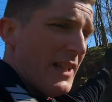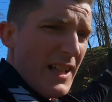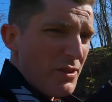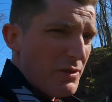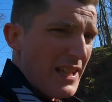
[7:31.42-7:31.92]
and
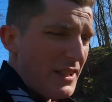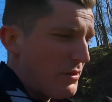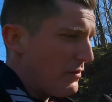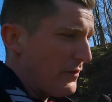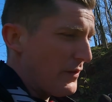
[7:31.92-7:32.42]
you carry
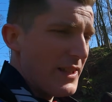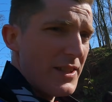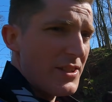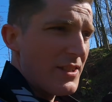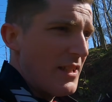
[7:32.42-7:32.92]
over
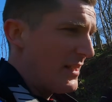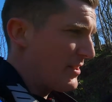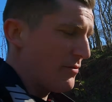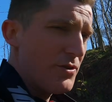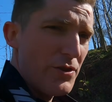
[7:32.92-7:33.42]
nice, as
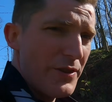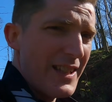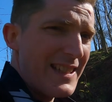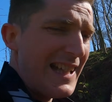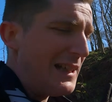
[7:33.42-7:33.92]
long as you're in that
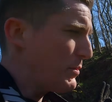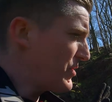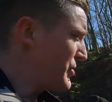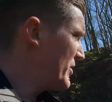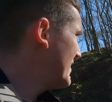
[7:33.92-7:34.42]
tack
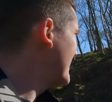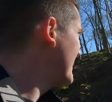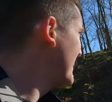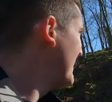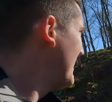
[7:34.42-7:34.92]
position.
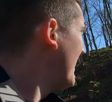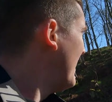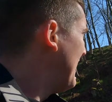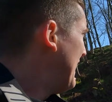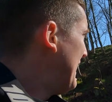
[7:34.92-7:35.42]

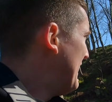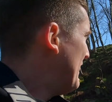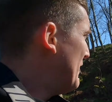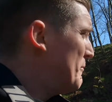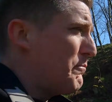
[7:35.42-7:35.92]

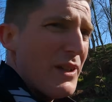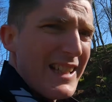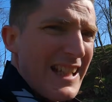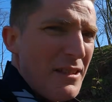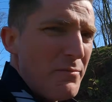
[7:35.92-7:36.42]
But it
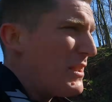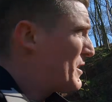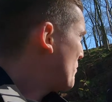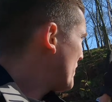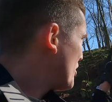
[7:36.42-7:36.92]
can be
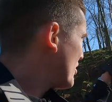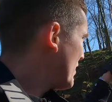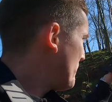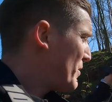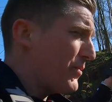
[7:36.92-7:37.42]
quite
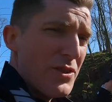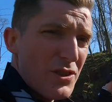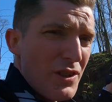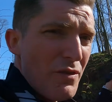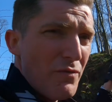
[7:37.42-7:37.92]
slippy on this
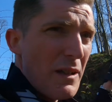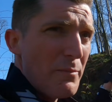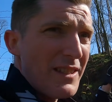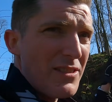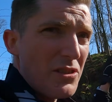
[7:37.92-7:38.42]
down ramp,
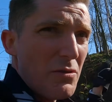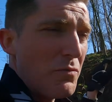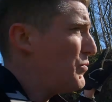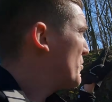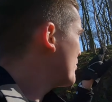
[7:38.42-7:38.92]
and there's little
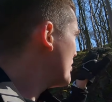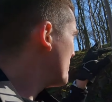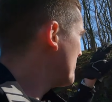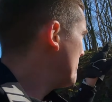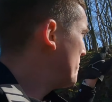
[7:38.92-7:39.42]
roots that
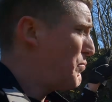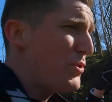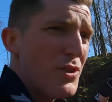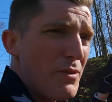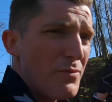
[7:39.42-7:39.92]
can push
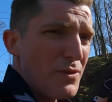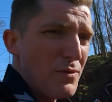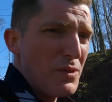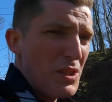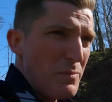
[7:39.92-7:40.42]
out, so
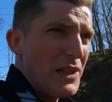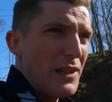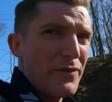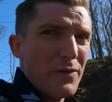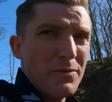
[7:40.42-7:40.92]
just be
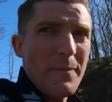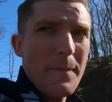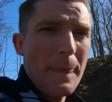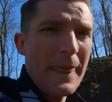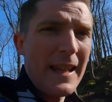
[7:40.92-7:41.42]
careful.
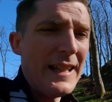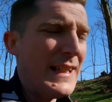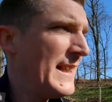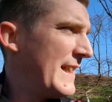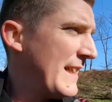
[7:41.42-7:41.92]

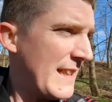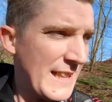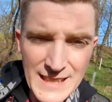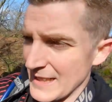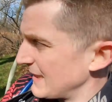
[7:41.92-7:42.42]
And